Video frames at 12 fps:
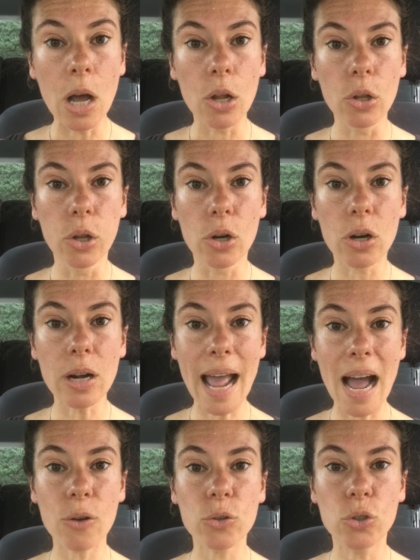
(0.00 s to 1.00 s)
Learn
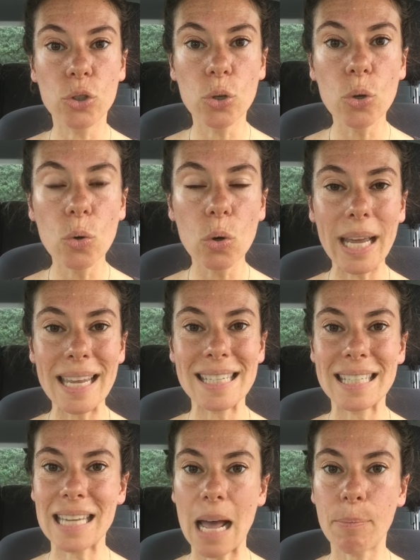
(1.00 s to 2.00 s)
how you can
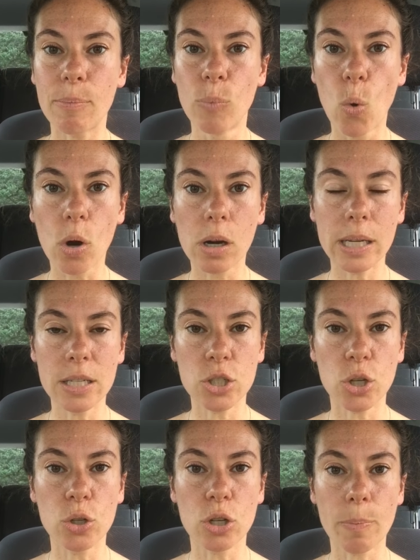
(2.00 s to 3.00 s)
step more
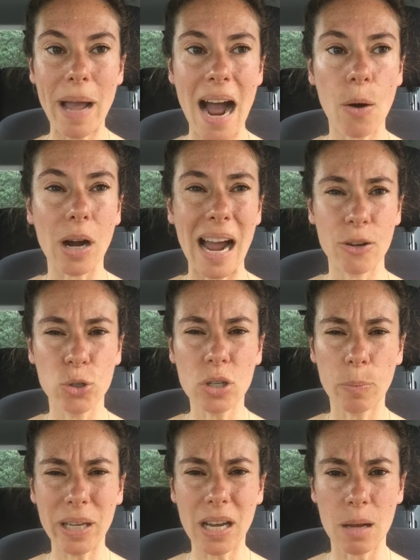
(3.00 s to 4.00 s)
into your power, how you
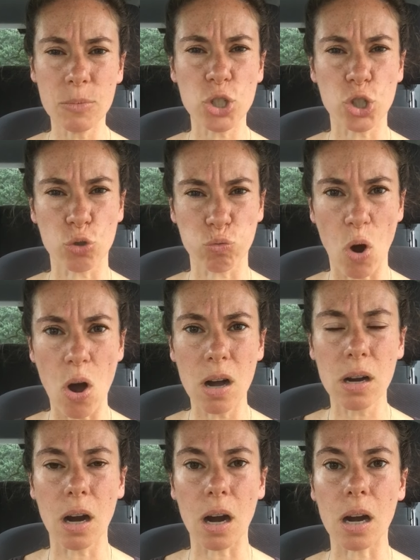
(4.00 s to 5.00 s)
could become
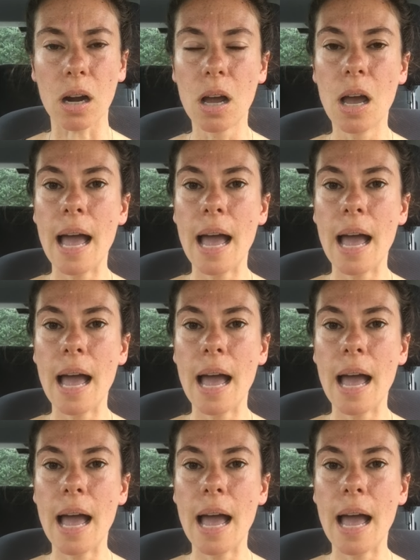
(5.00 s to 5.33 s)
stronger.